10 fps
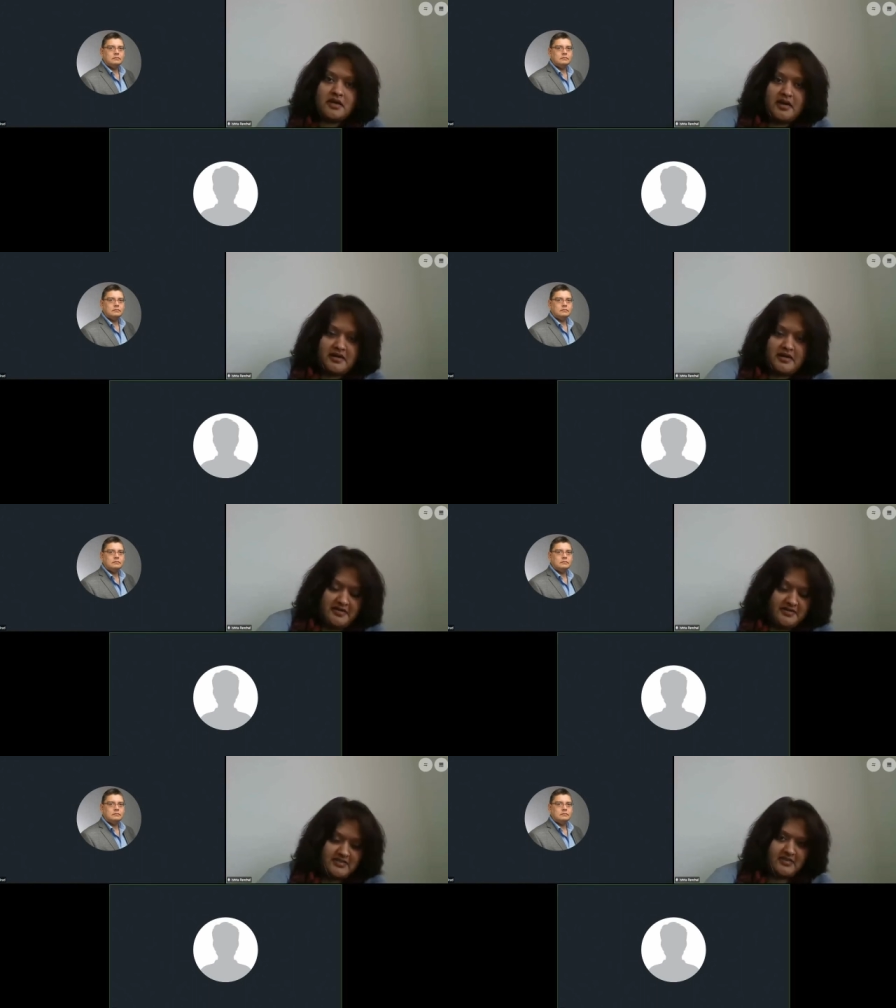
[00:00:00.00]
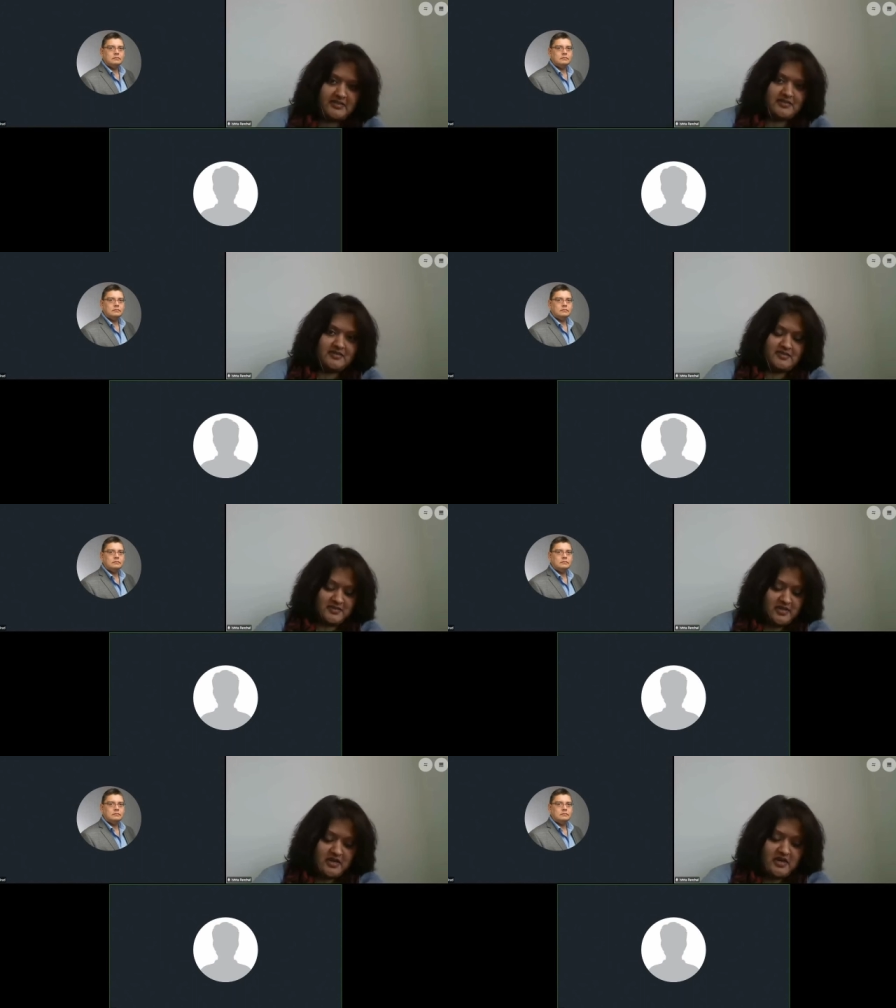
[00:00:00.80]
I can take this
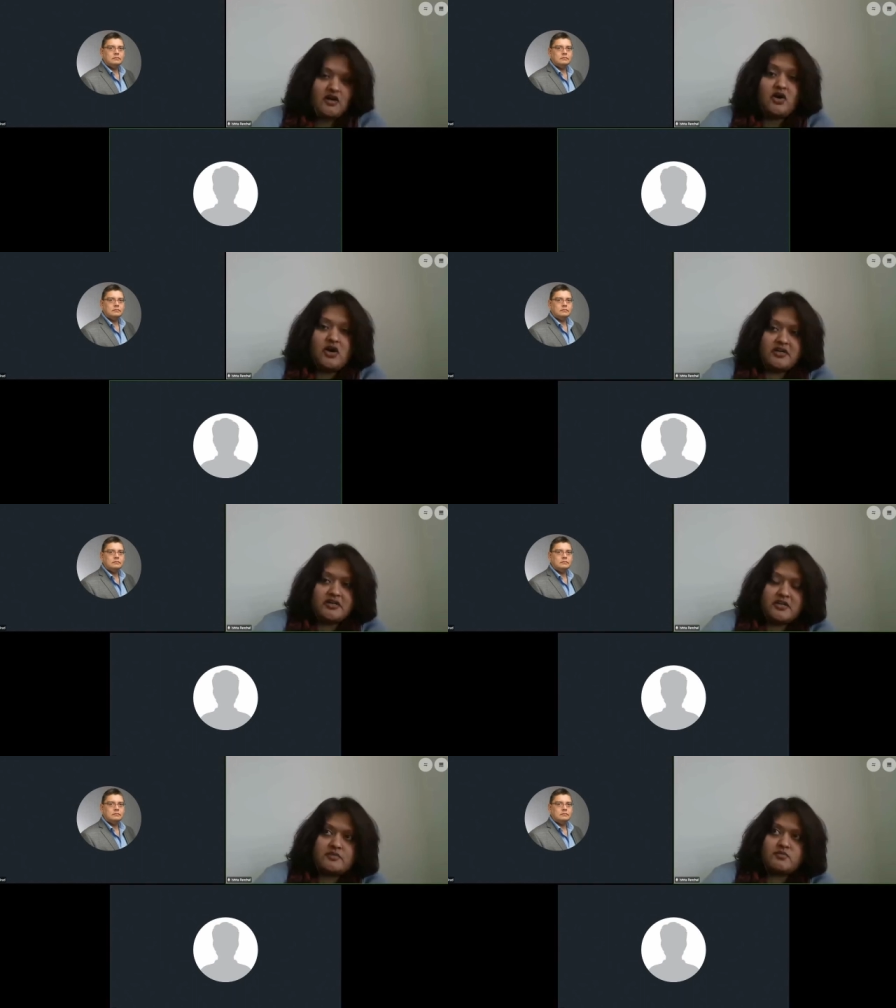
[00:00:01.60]
on.